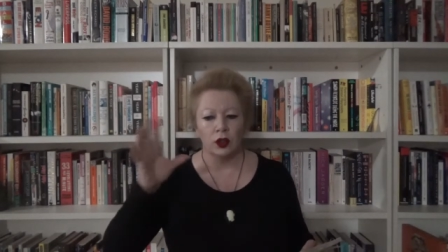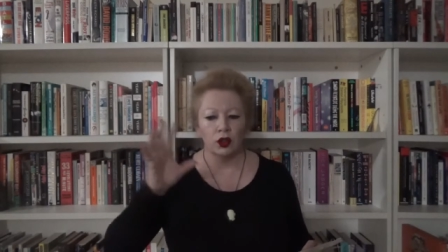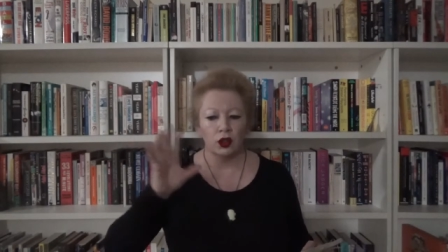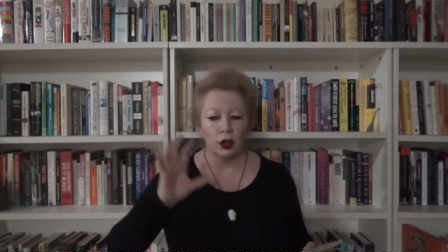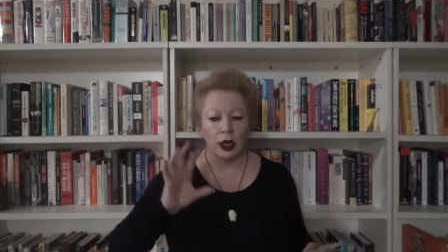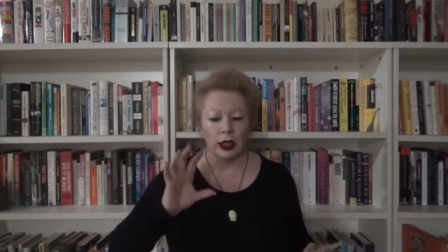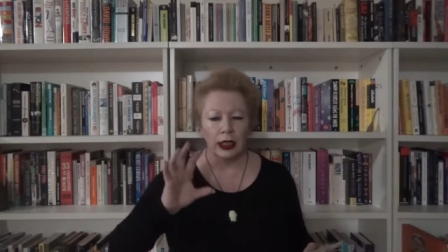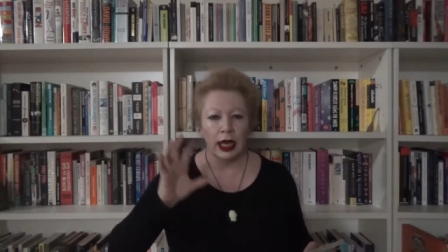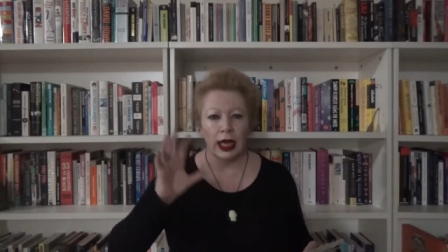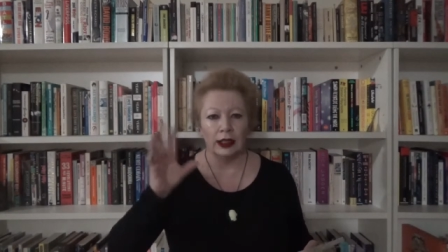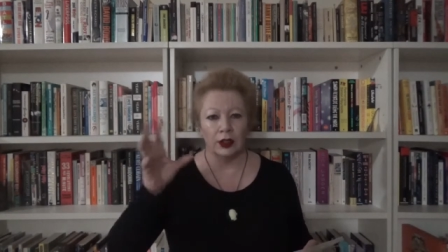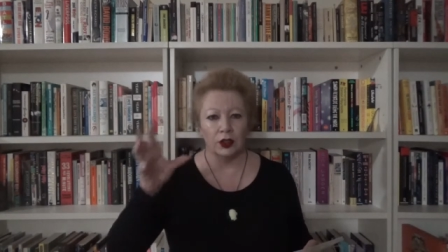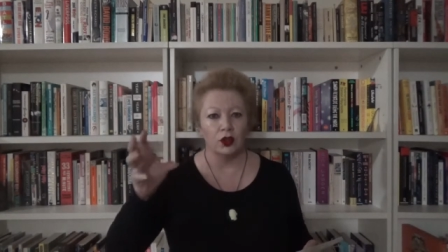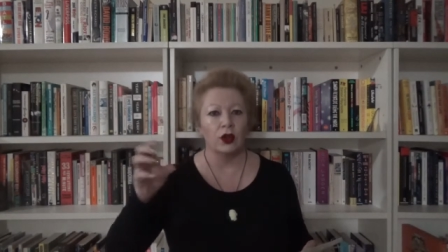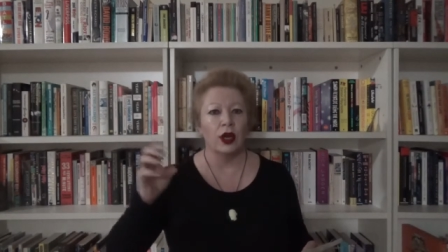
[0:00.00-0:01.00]

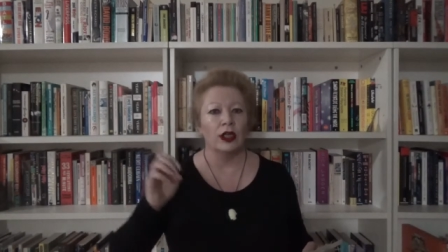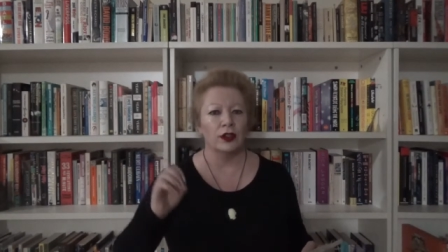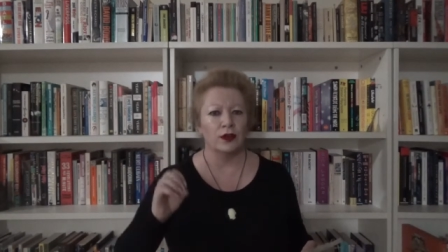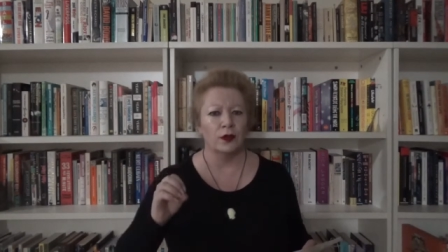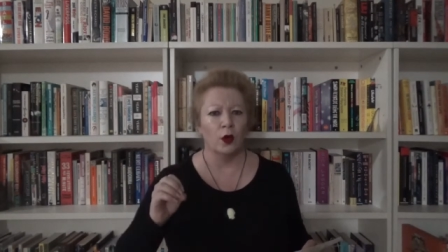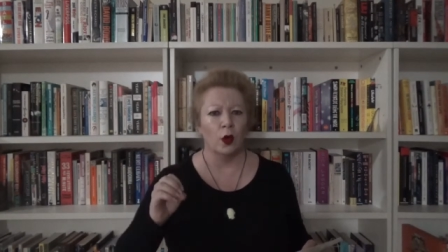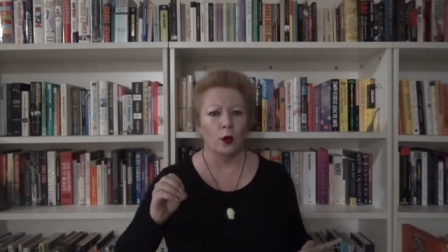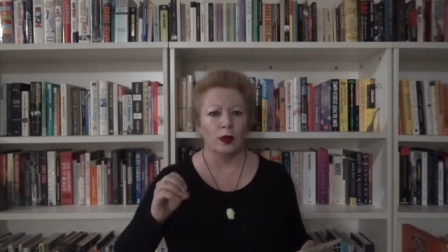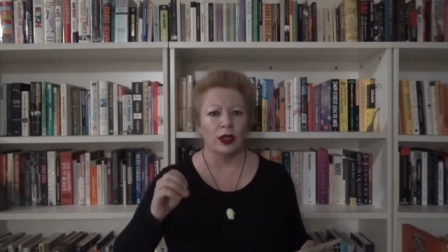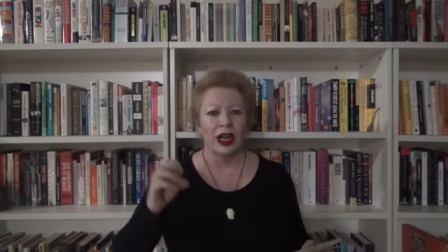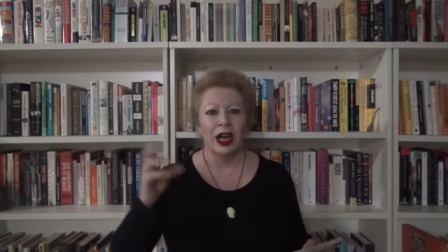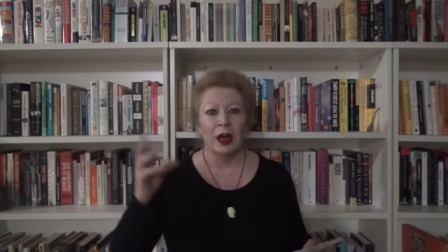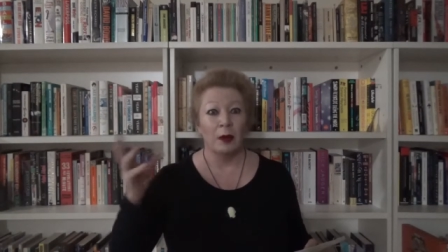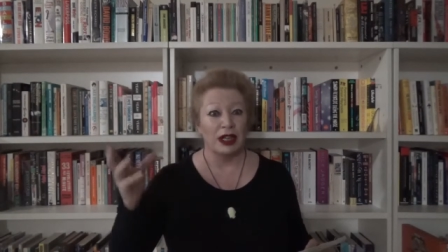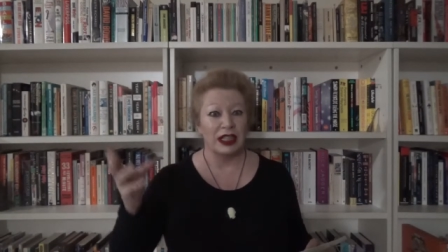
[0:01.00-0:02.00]
truncated, transformed
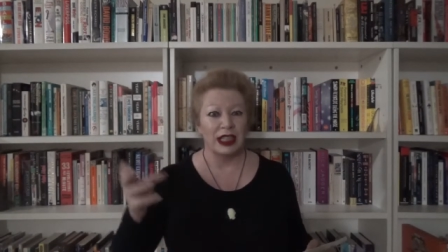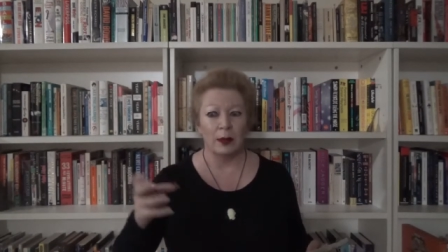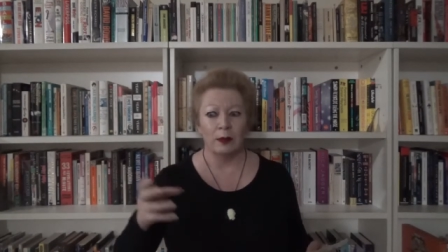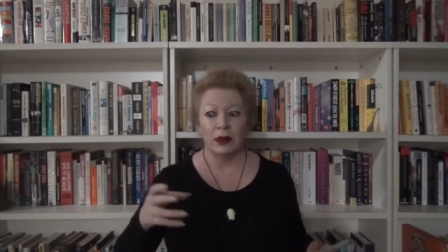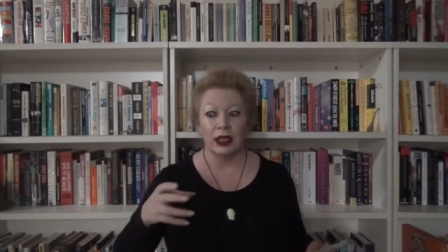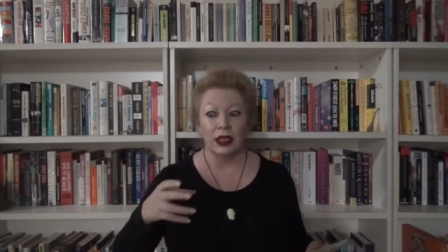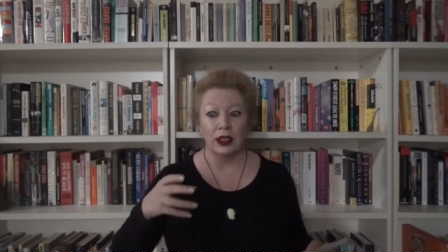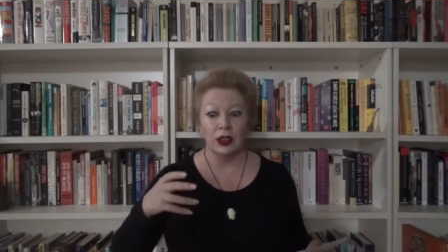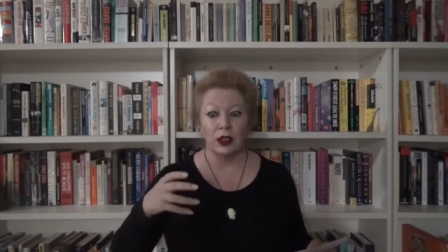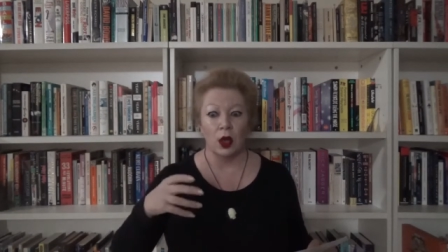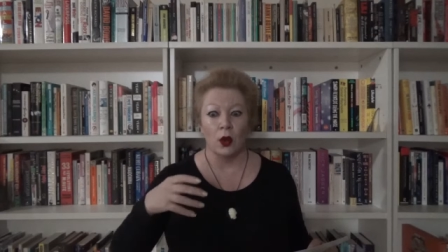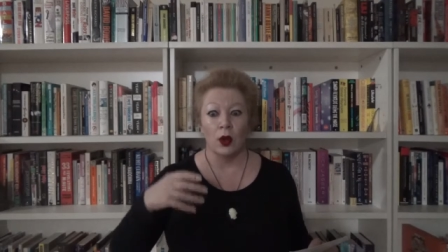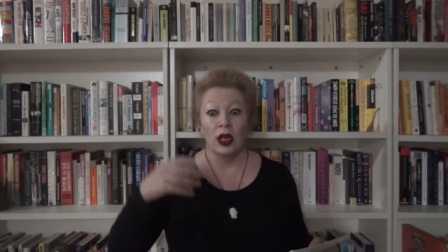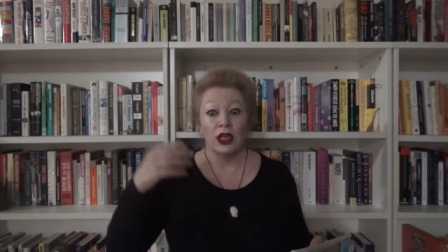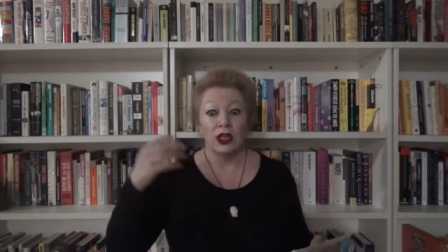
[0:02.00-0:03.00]
by something as
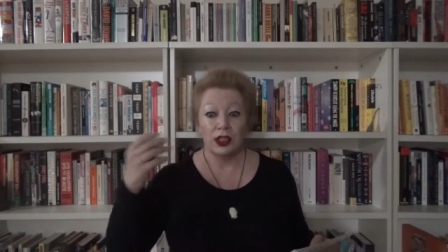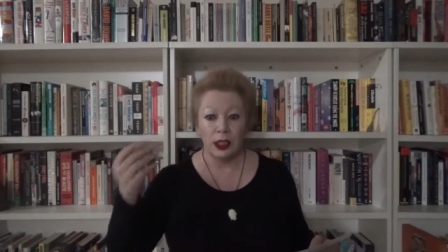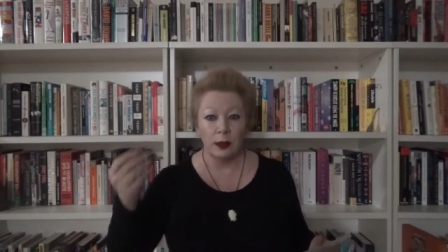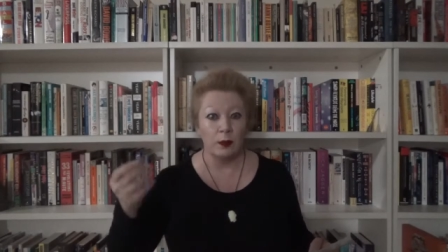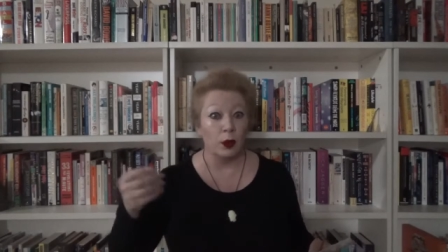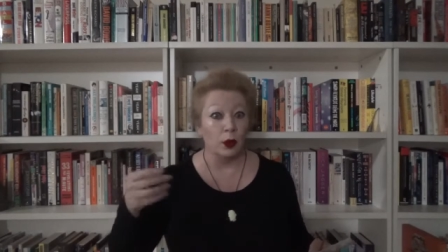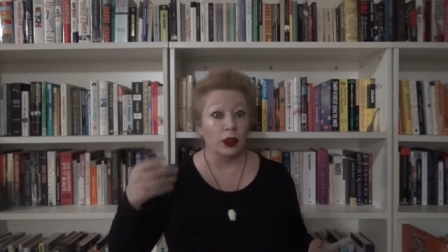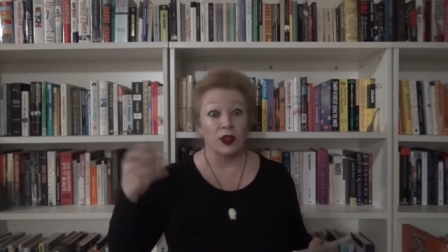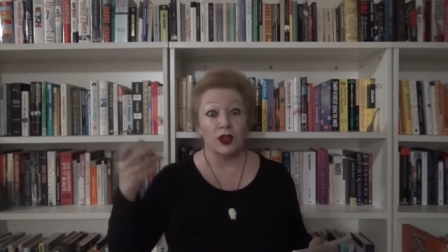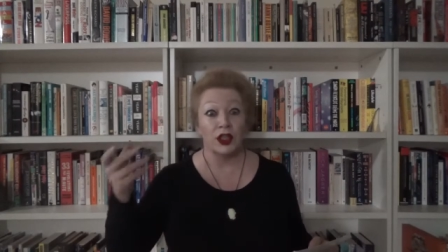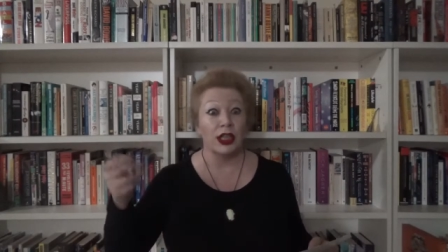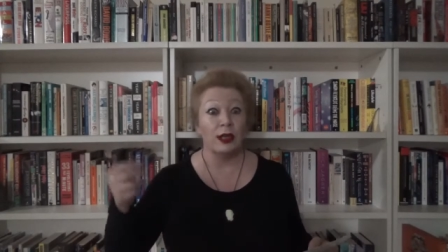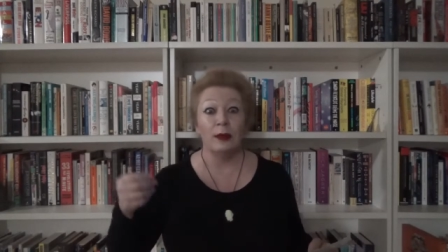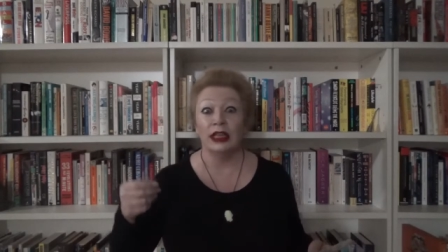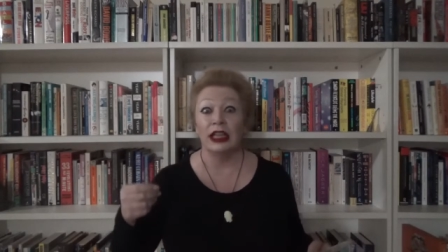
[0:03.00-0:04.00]
so simple and
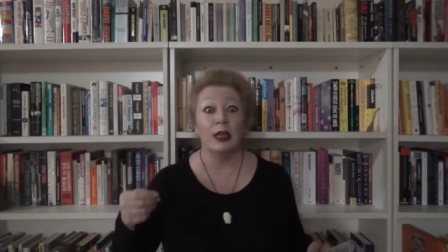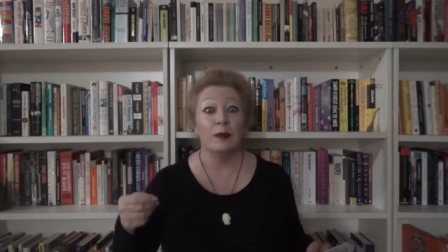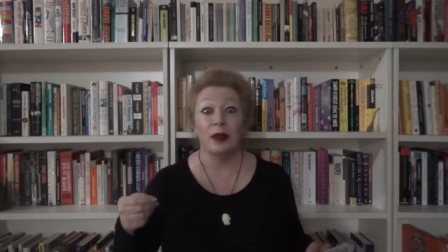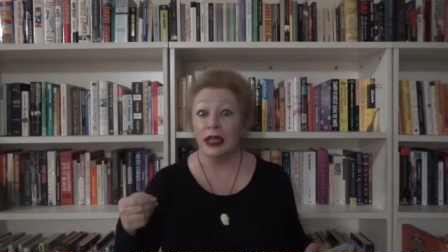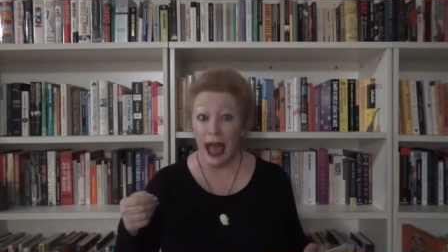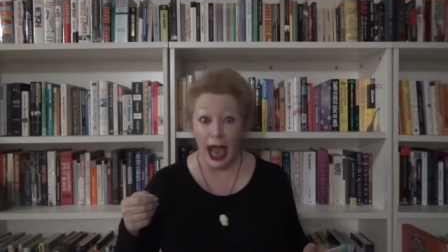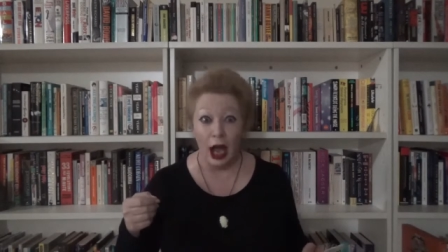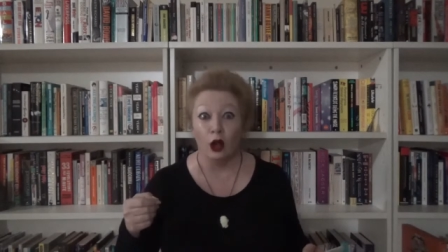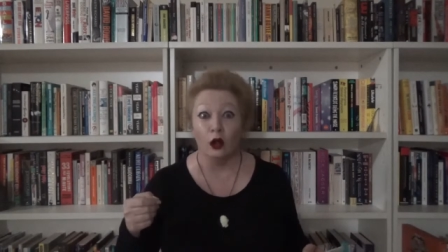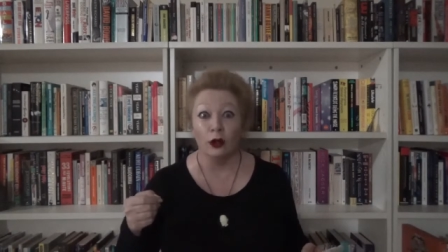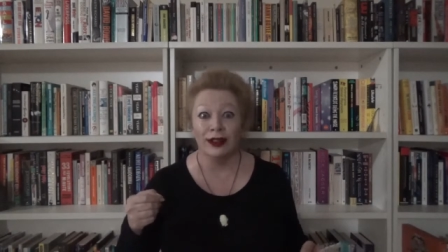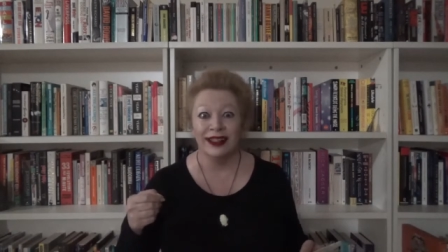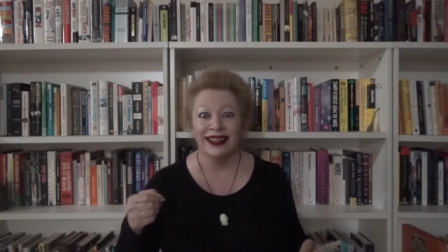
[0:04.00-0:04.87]
seemingly banal